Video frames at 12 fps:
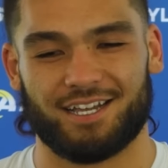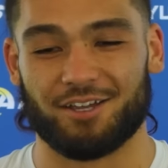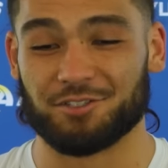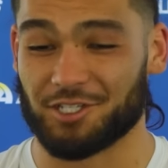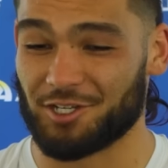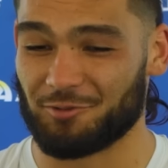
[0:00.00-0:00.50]

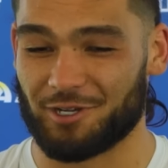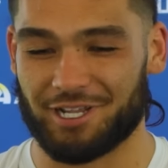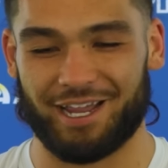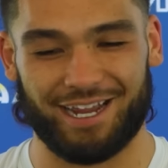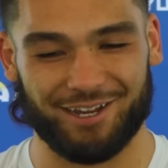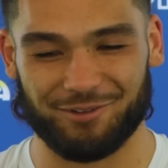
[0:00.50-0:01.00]
was a good one.
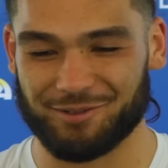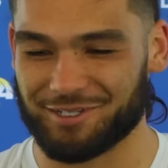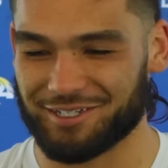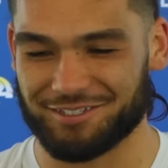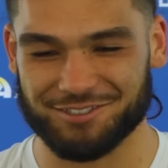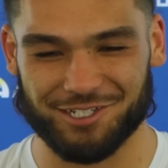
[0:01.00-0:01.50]

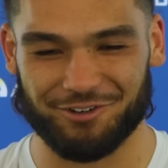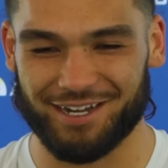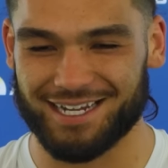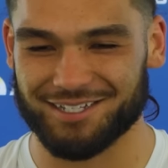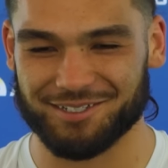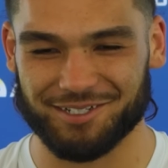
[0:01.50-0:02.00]
It was a
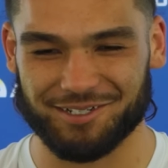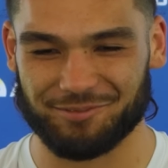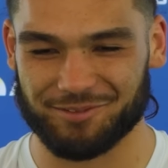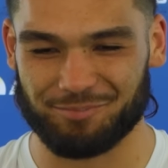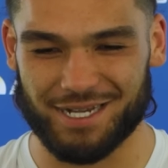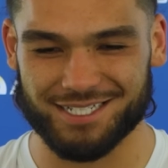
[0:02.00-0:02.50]
grind.
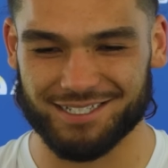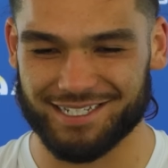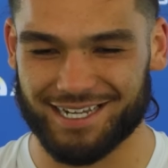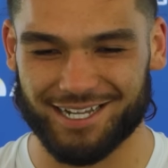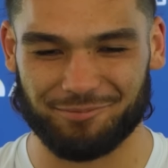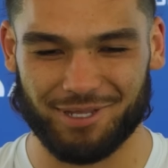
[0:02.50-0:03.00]
Mentally,
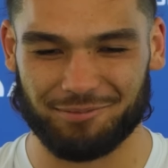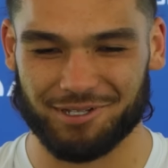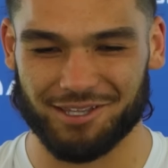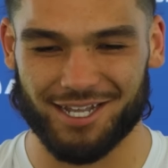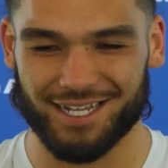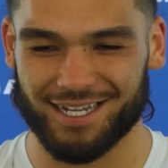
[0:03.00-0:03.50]
you got to be able to
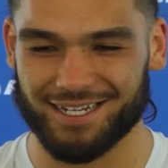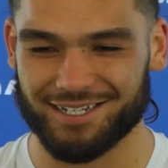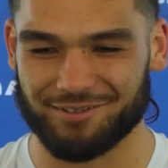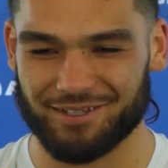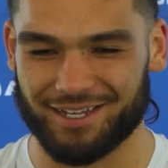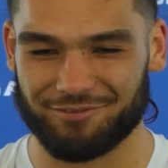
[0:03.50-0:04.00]
lock in,
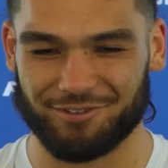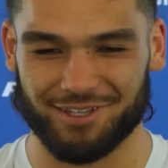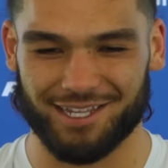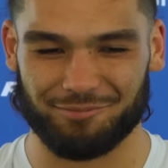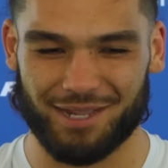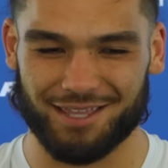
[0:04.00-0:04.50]
and I feel
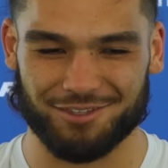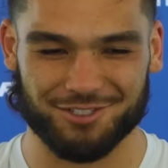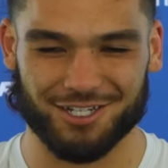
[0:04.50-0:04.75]
like Matthew